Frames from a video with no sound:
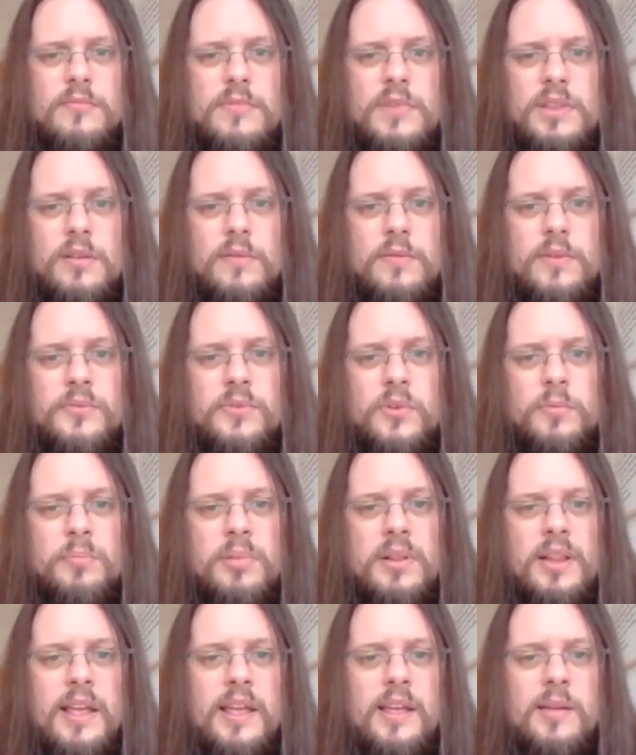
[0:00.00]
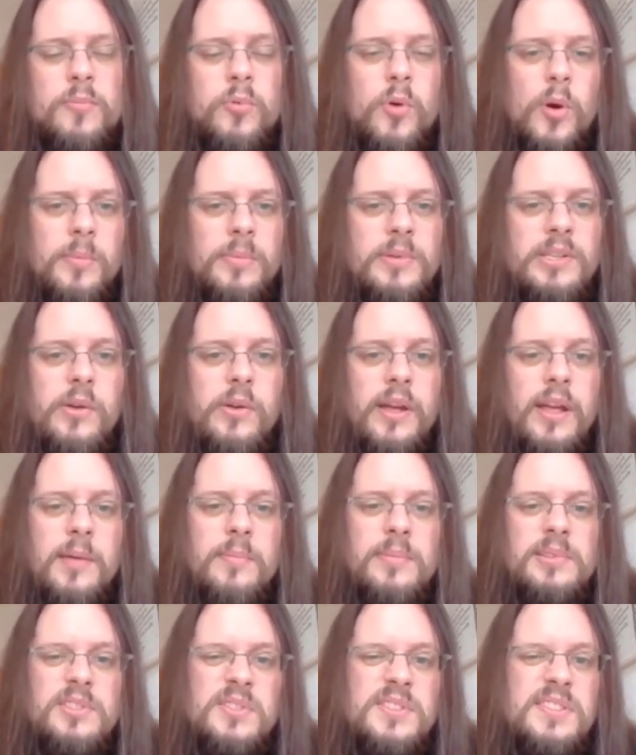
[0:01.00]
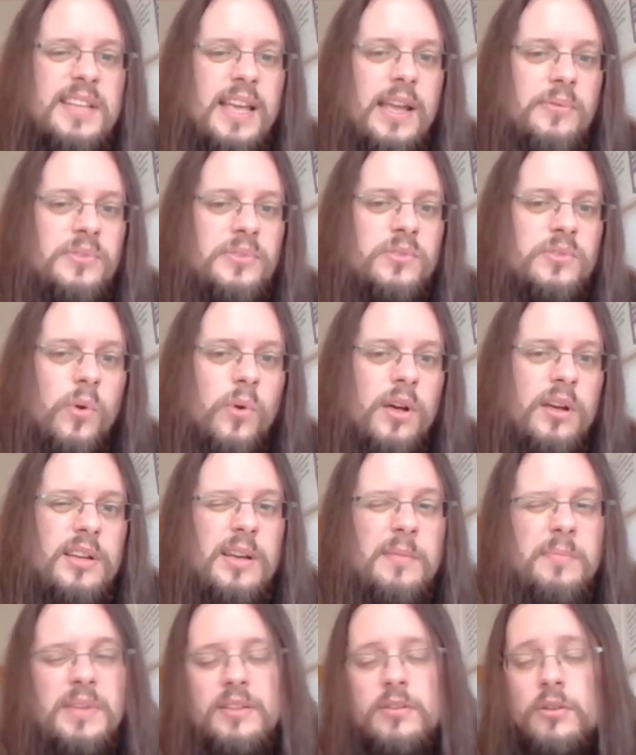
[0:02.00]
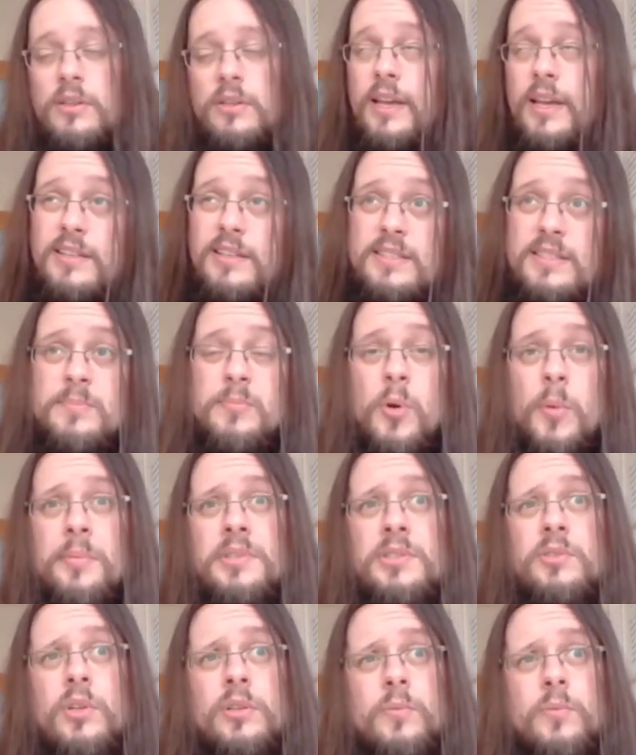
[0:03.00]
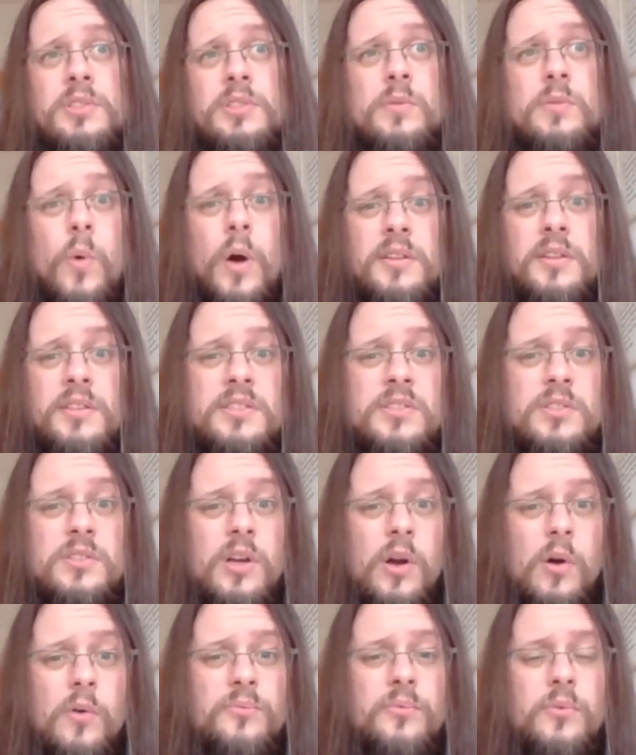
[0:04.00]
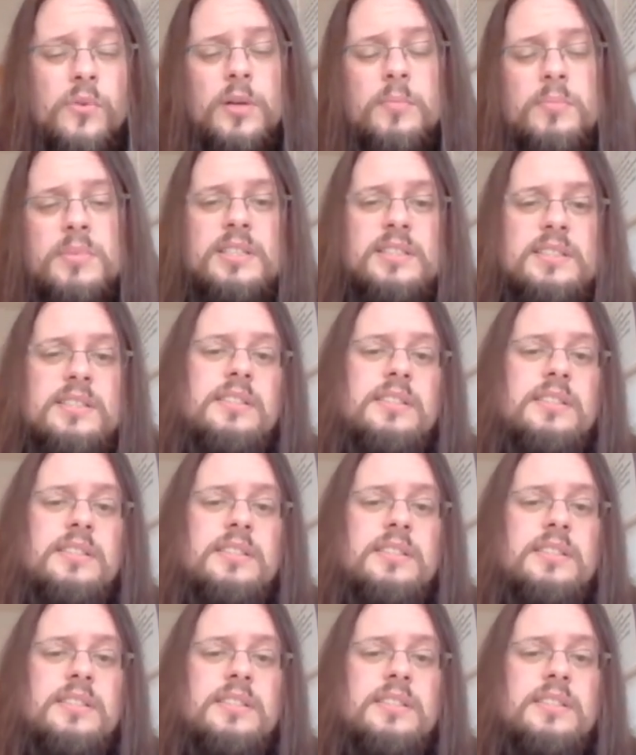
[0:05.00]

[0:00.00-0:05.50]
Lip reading: with good play, probably you're able to save a draw. I mean, okay, that's probably not what you wanted to go for, but,